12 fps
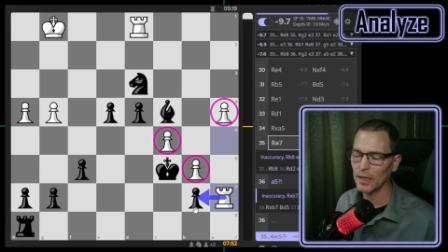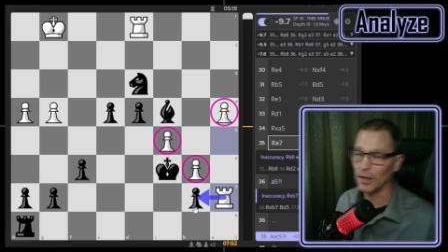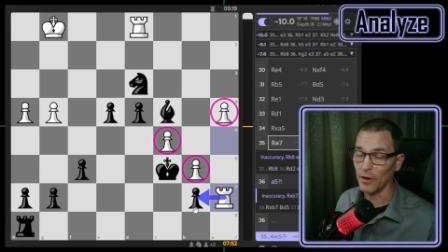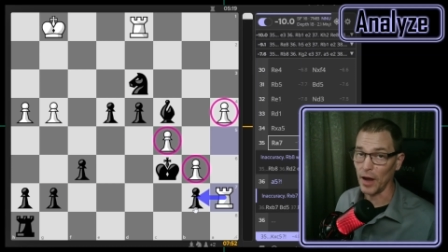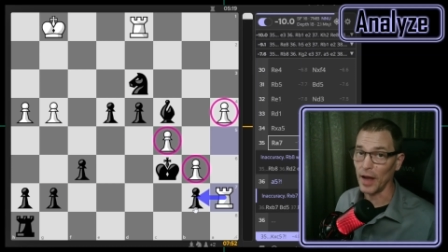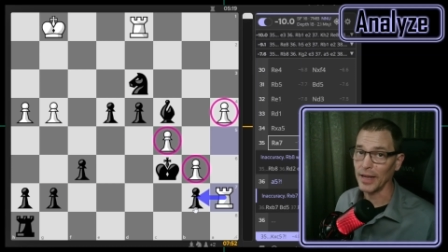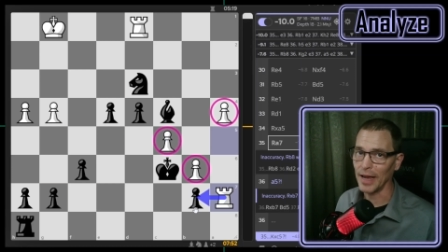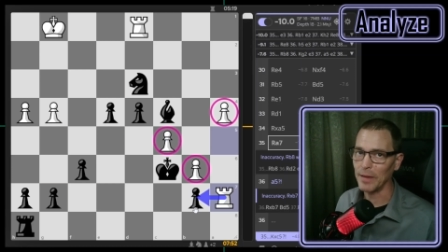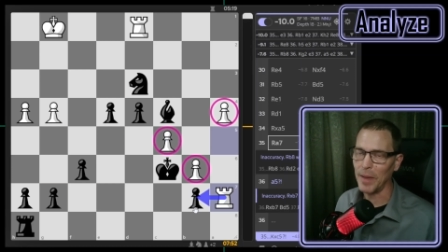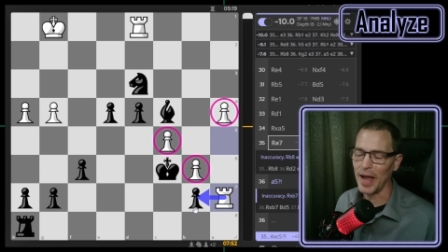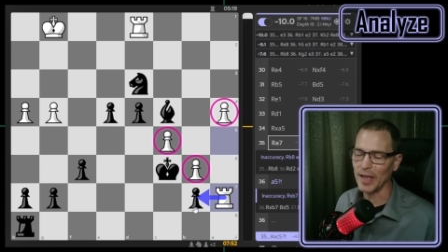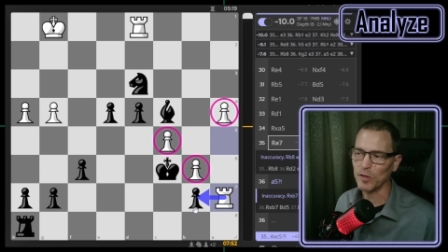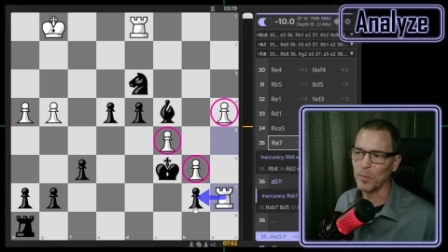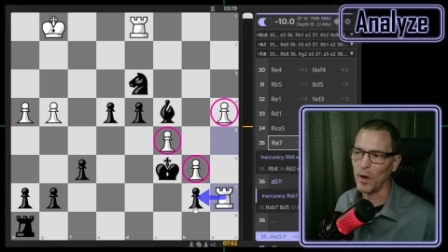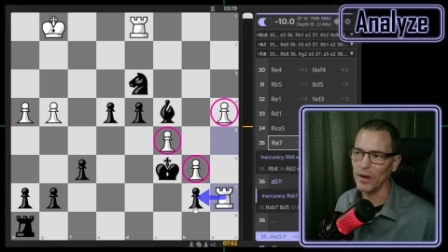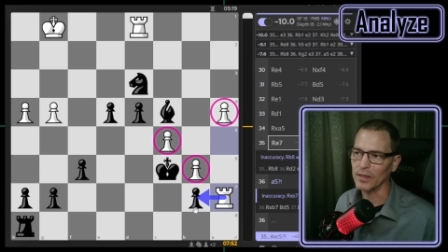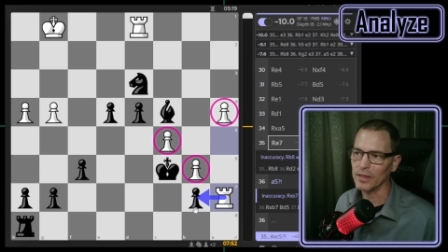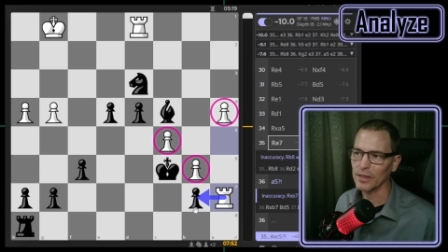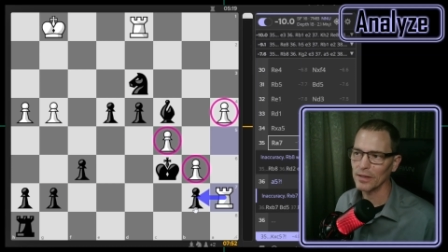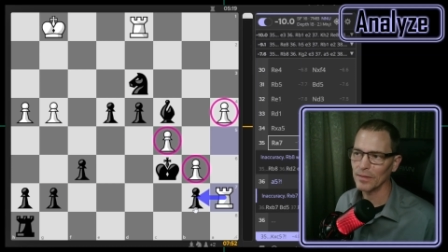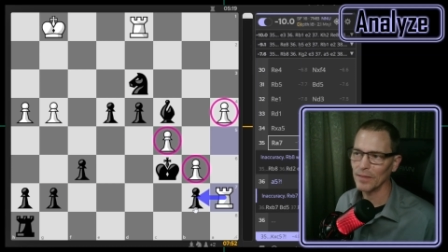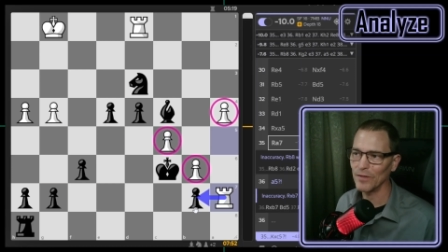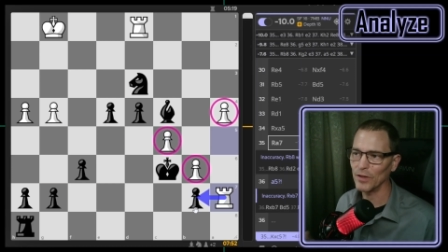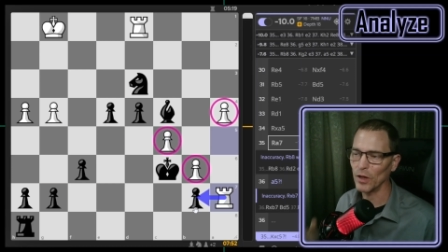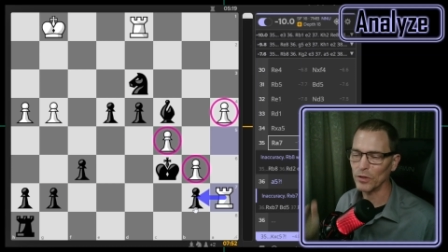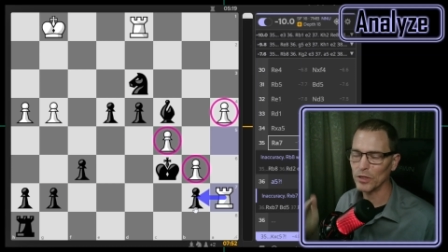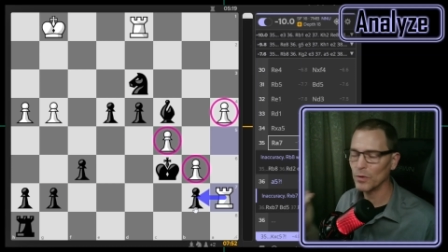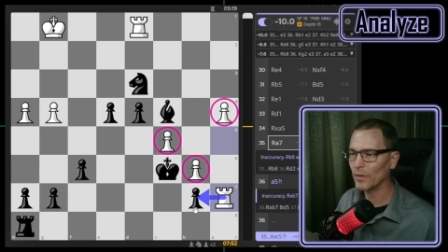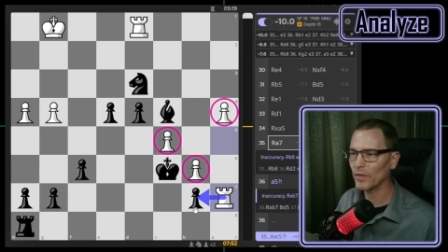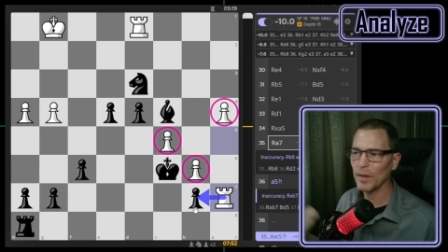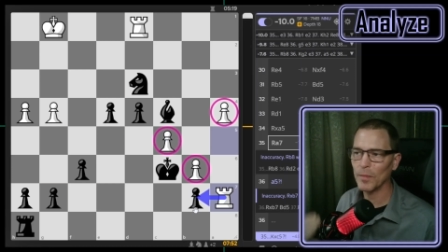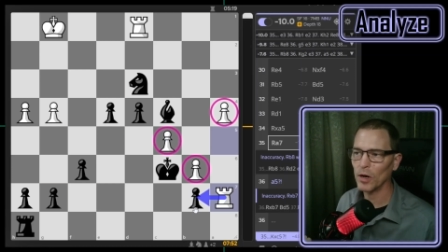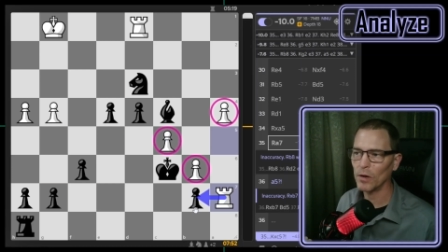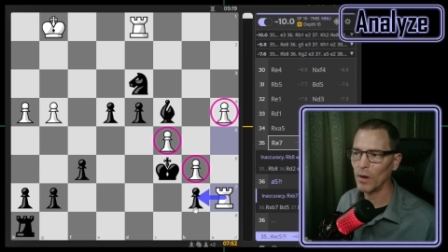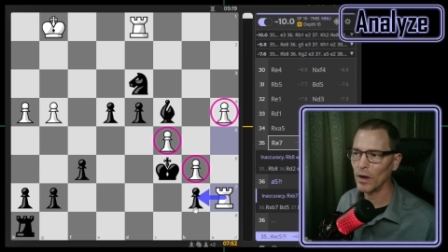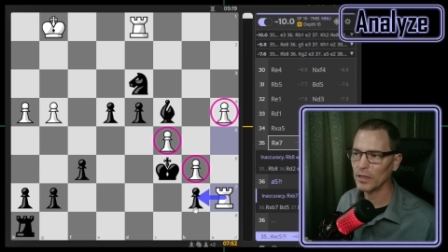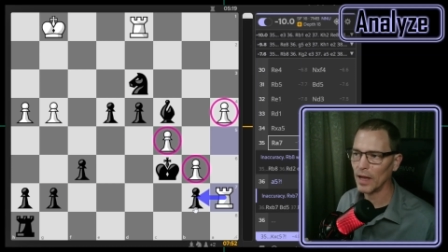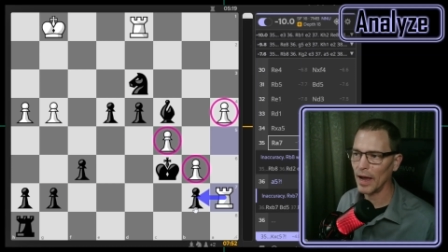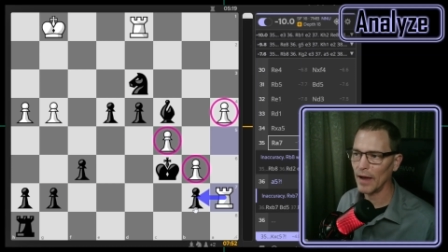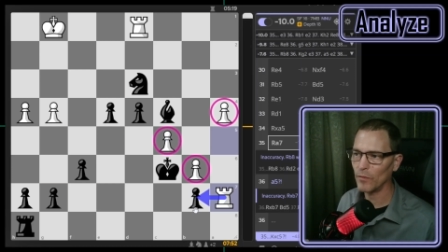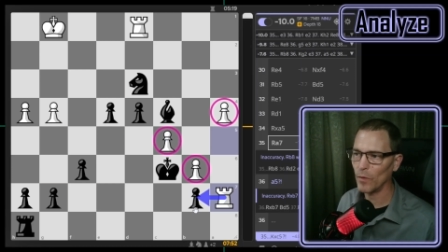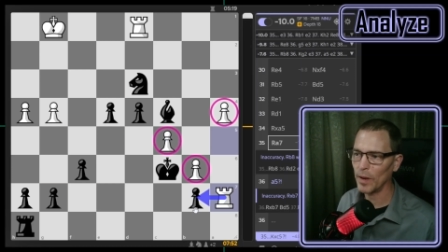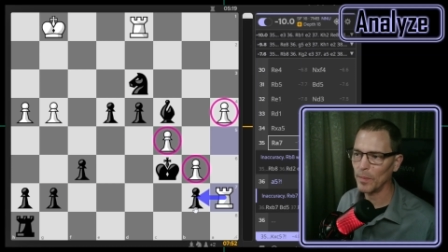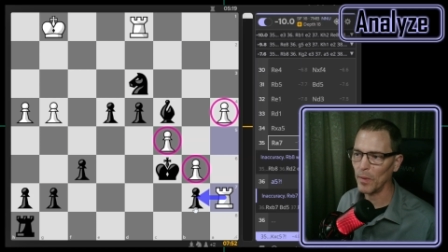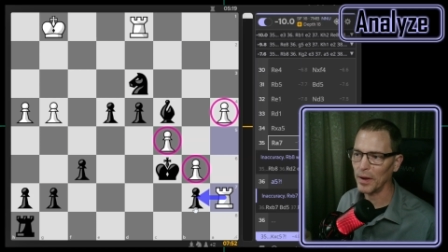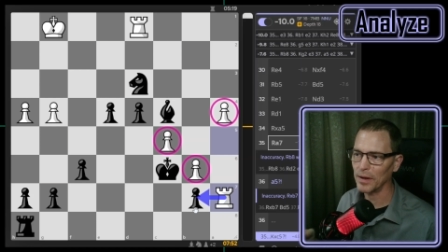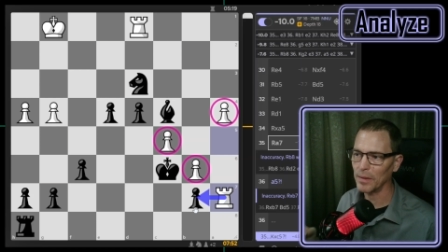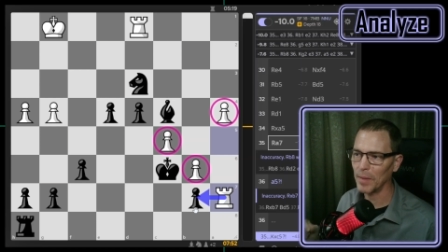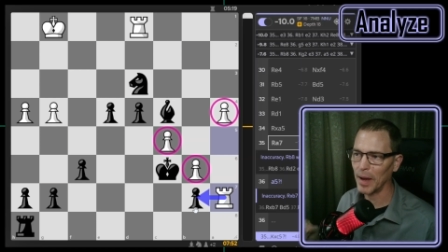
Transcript: They're not yet passed pawns even though two of them are across the halfway point.